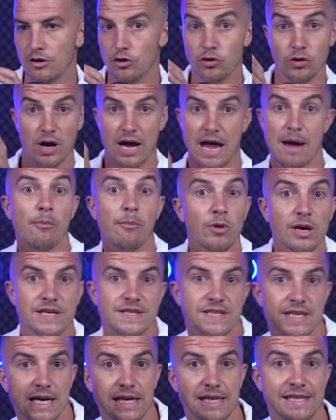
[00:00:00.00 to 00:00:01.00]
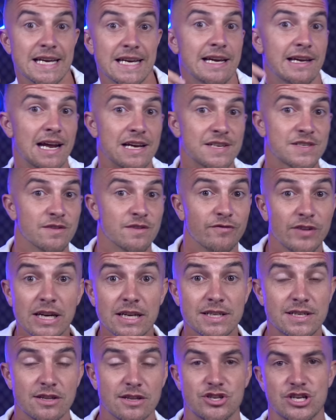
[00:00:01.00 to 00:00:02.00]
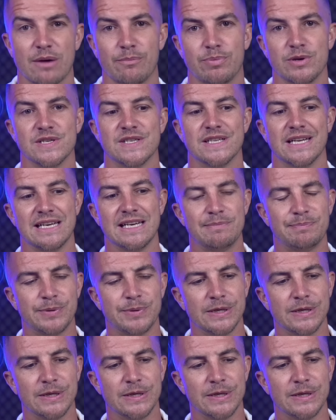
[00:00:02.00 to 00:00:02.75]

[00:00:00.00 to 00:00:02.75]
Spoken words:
Unai Emery has nearly taken Aston Villa to the Champions League.